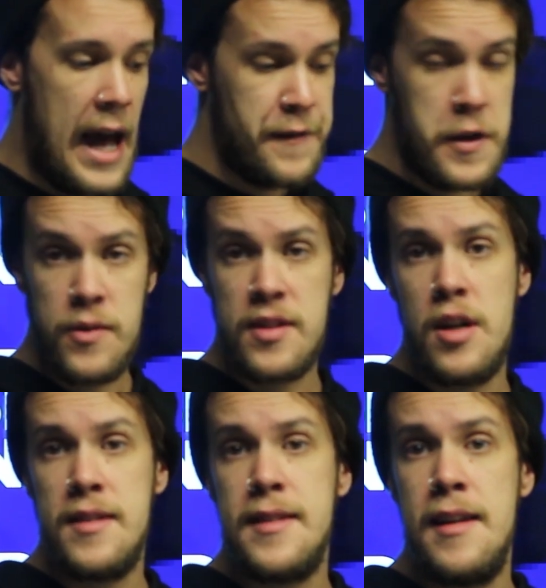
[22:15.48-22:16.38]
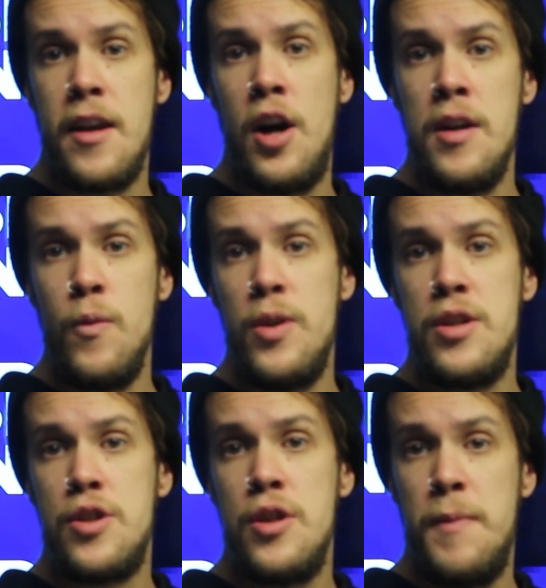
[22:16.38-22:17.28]
after you start selling art, we
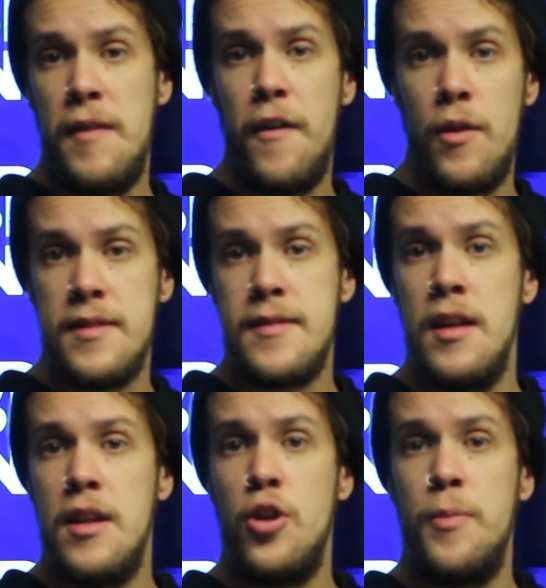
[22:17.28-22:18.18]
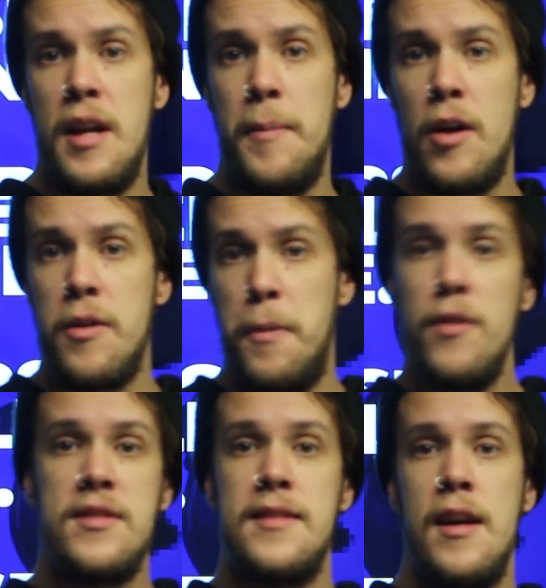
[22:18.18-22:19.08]
should be focusing a little bit about the
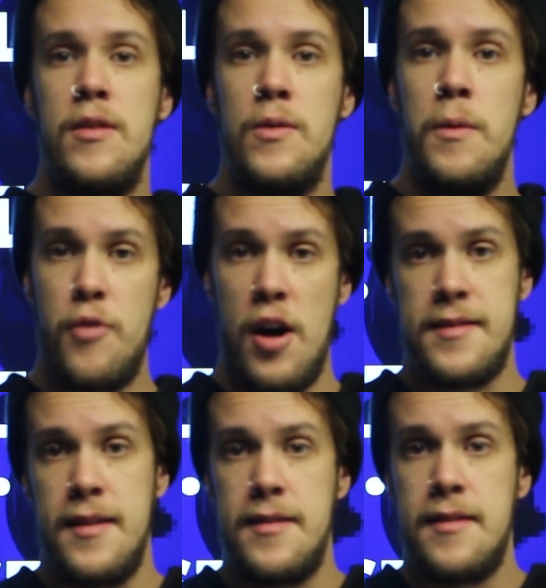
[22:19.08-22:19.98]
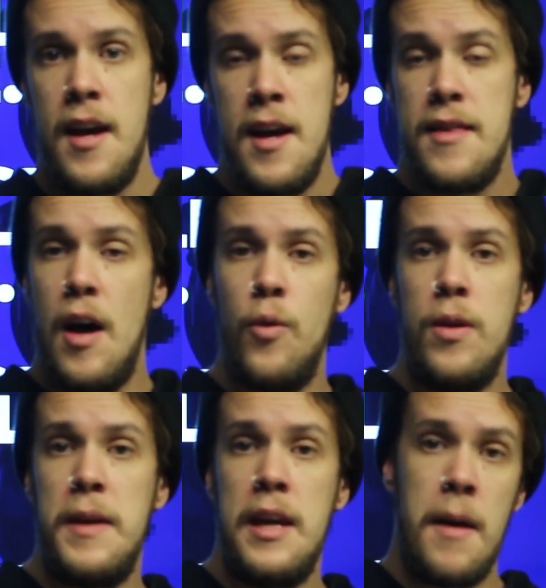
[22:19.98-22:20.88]
post-sale process. That
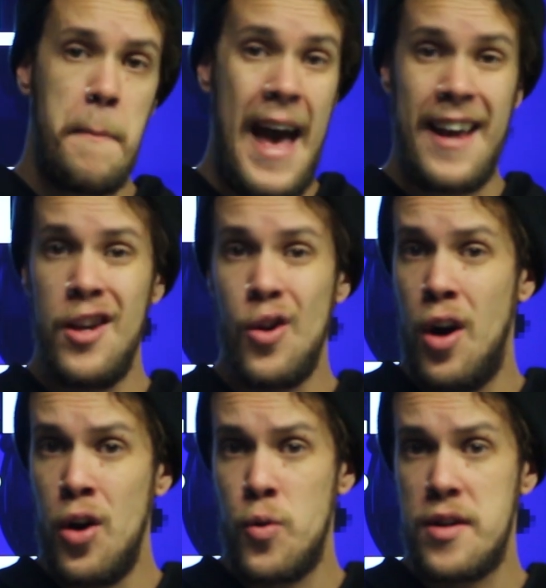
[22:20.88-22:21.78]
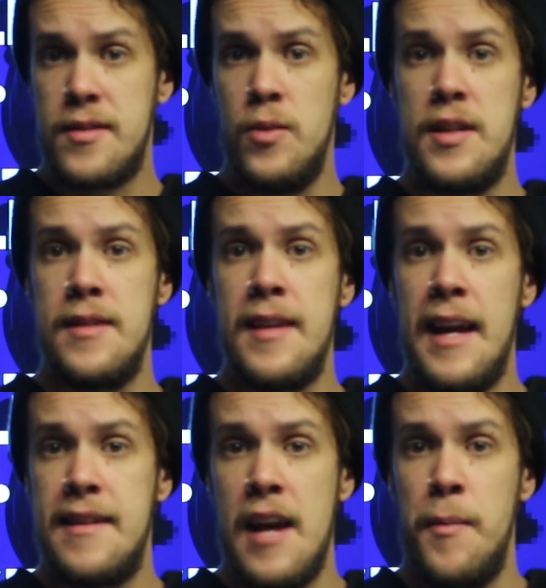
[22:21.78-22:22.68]
would be packing your artwork so it doesn't
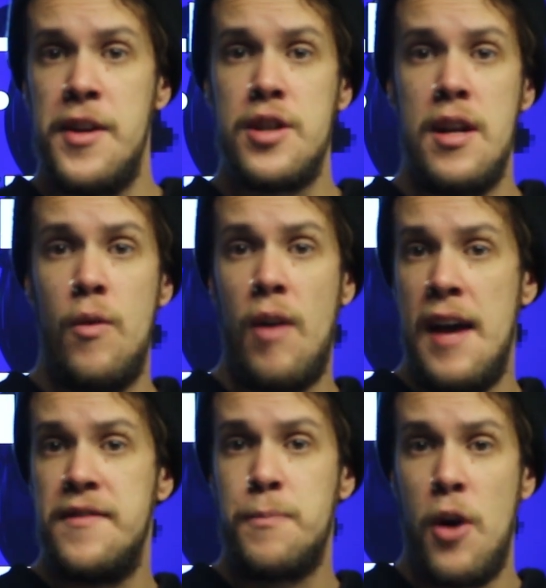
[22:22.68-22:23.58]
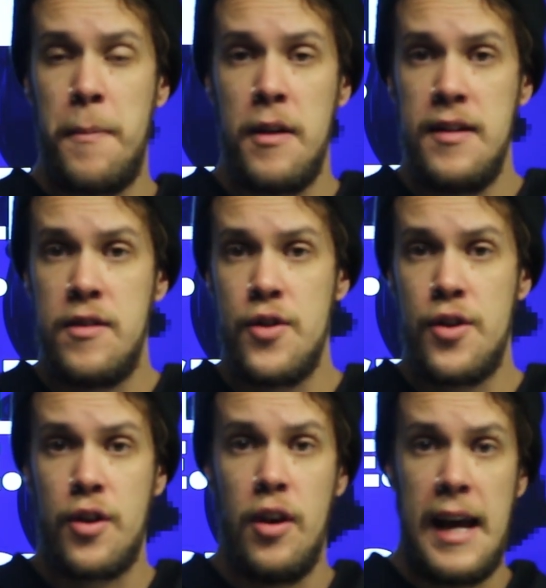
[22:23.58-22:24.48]
get damaged and it arrives properly to
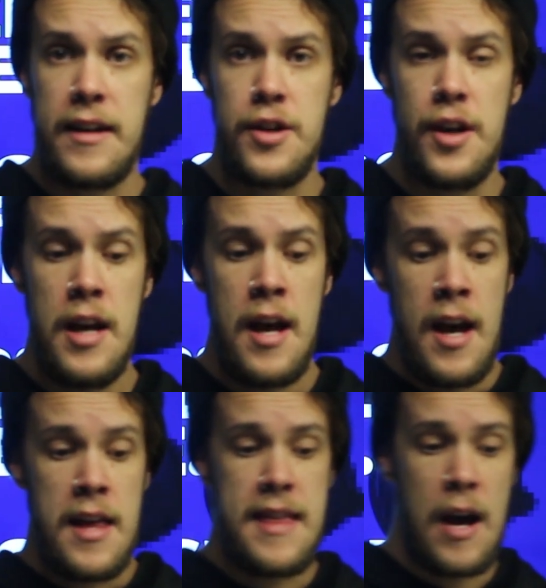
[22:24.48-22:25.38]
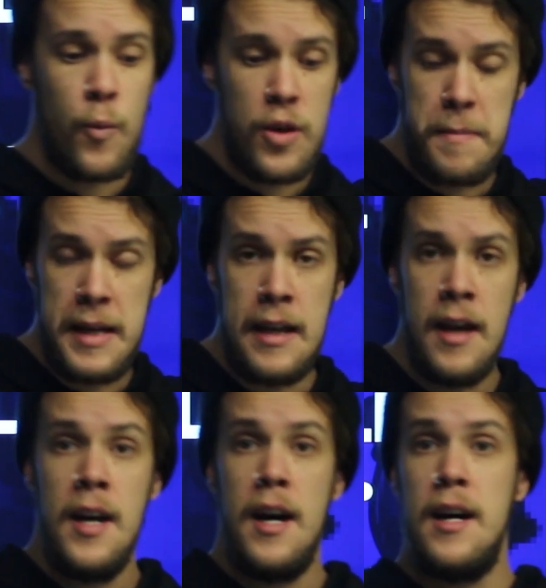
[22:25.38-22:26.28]
your collector. That would
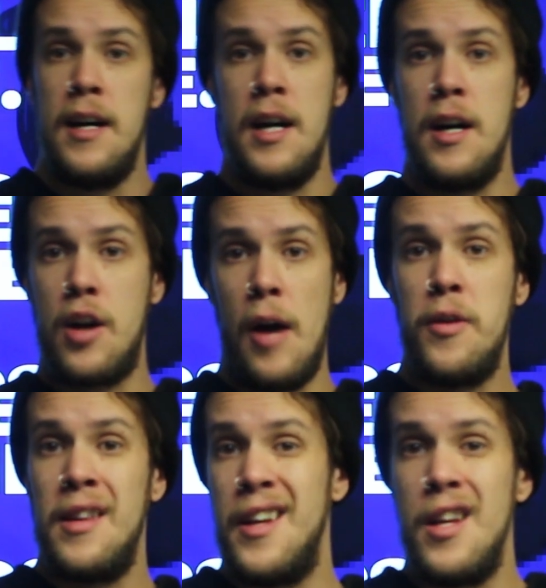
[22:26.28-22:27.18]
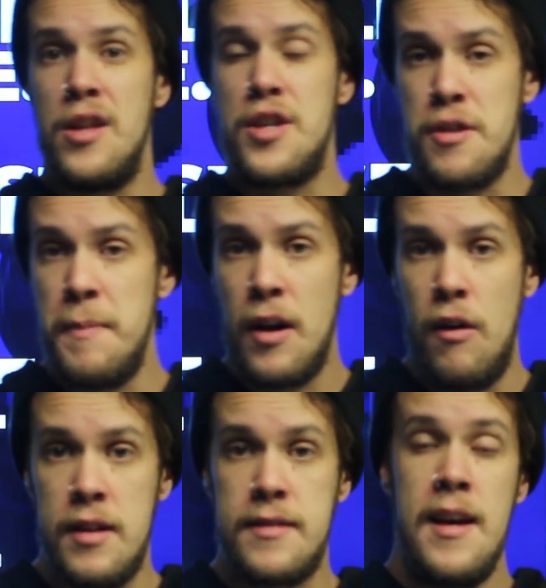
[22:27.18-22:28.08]
be calculating the shipping
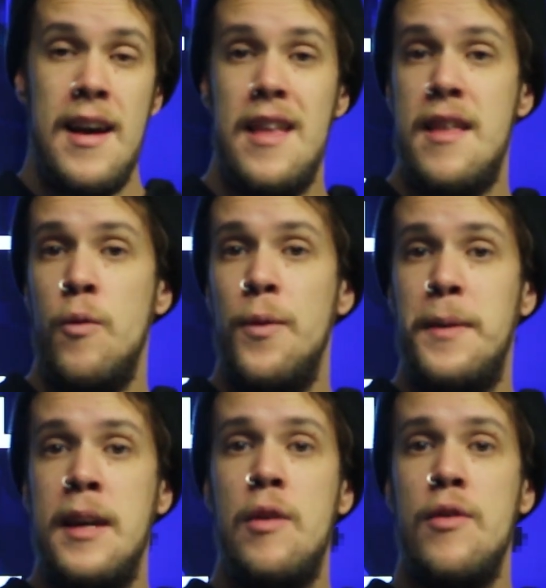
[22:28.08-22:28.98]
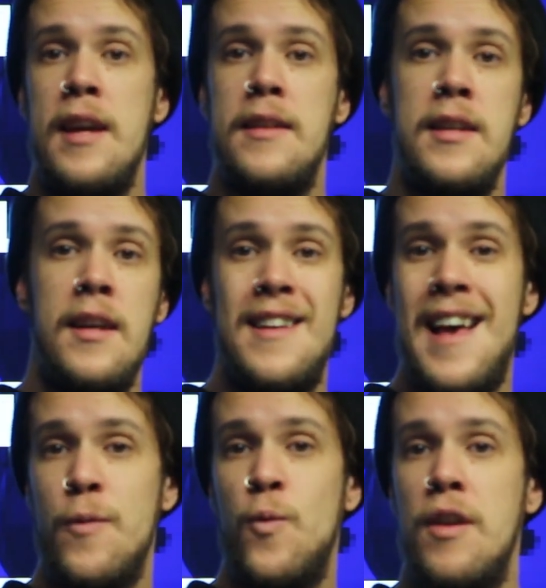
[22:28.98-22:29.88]
costs, and that would be creating a
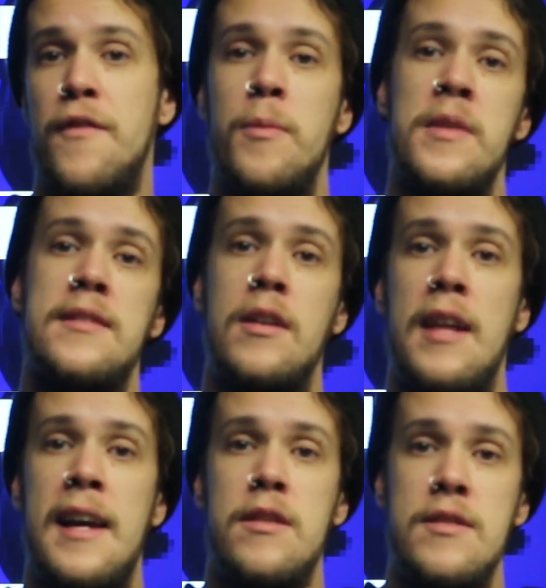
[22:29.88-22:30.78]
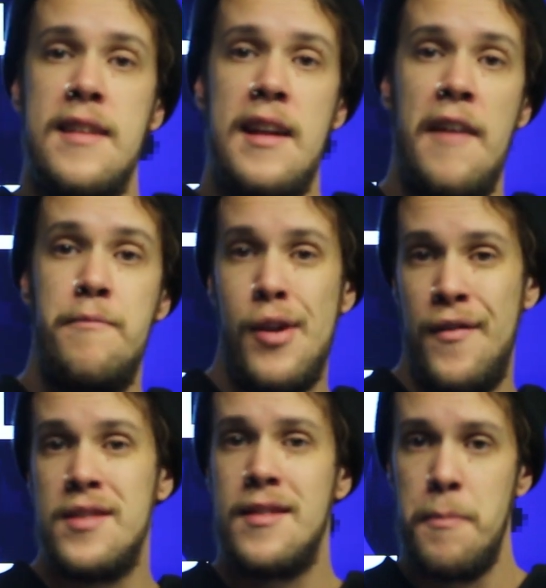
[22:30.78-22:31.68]
network from these collectors that have
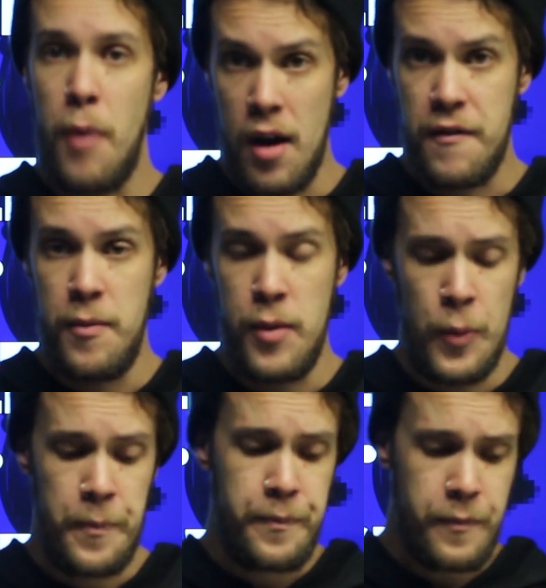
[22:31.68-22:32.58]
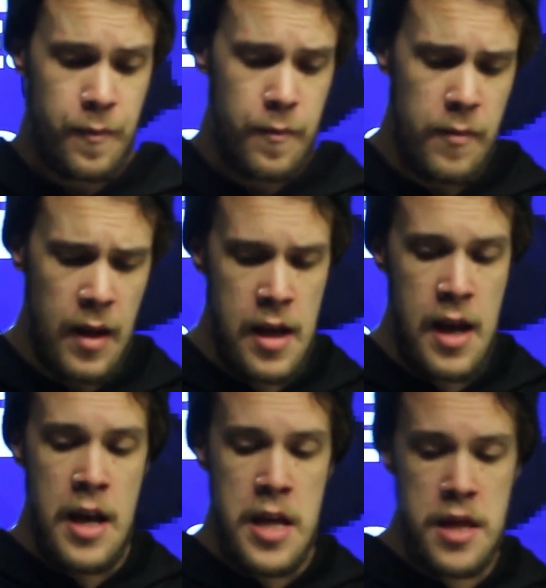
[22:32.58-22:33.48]
previously bought from you.
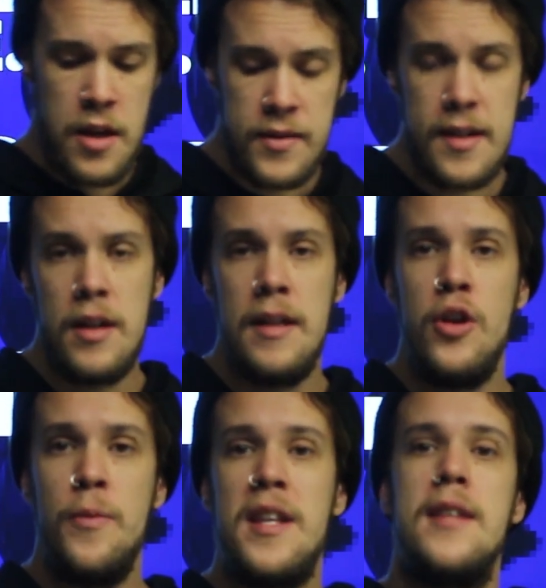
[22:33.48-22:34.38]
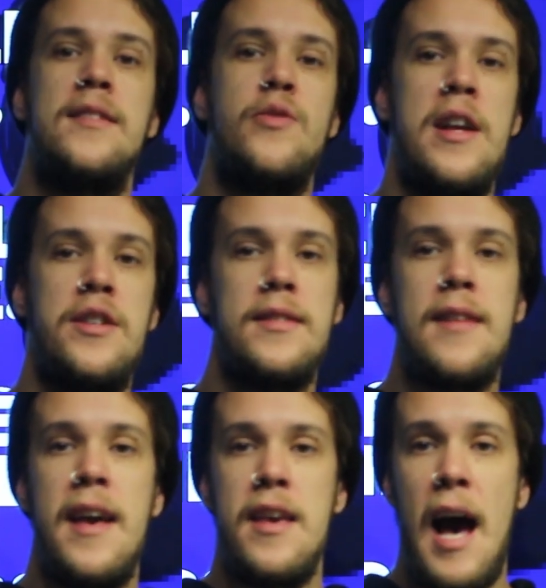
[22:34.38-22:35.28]
Those are a little bit the strategies
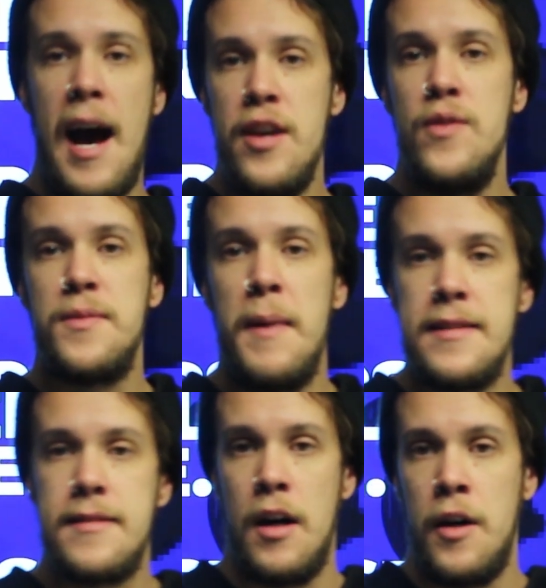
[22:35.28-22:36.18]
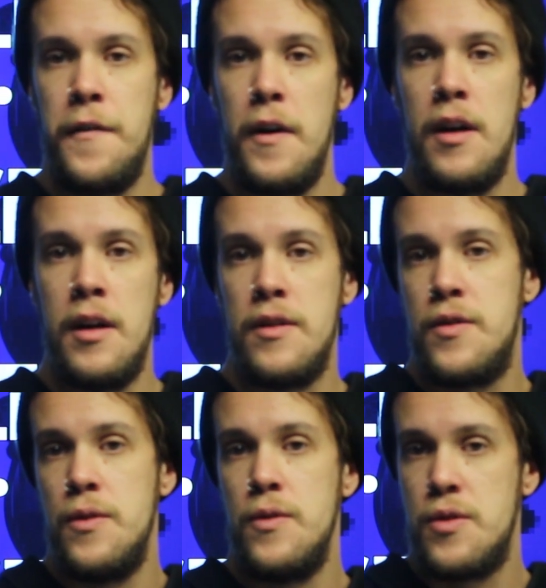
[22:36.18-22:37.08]
I use myself
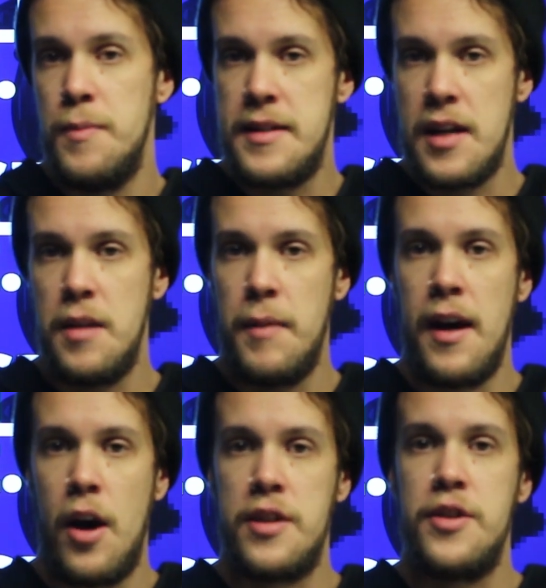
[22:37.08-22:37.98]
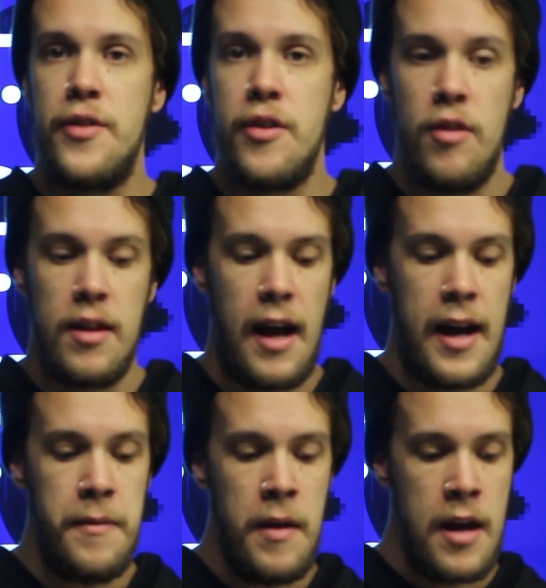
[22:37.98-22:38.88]
to maintain my art career
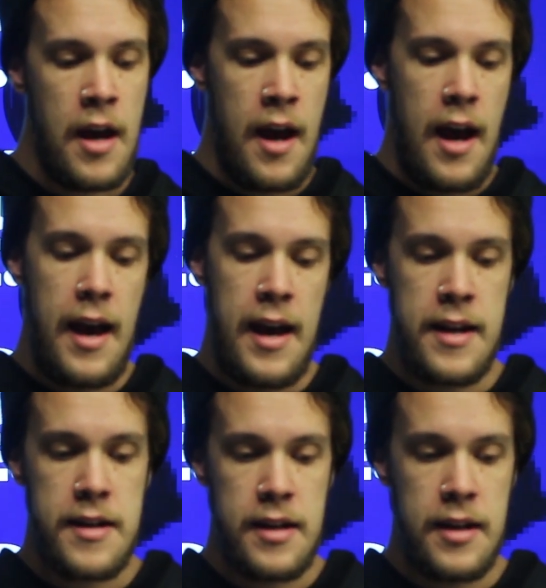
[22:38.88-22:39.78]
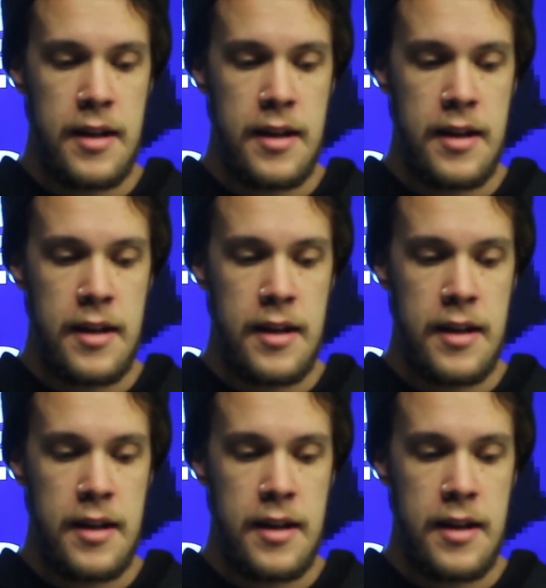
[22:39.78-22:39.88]
online. And